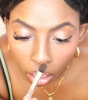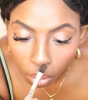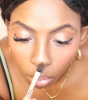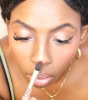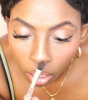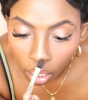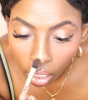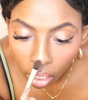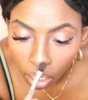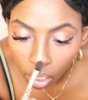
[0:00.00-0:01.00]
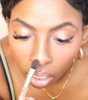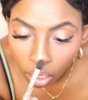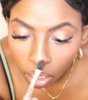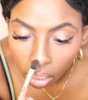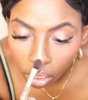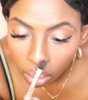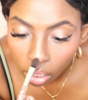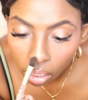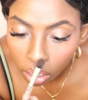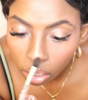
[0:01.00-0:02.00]
and put the highlight here
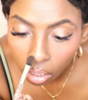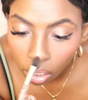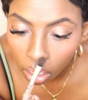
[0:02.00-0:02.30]
on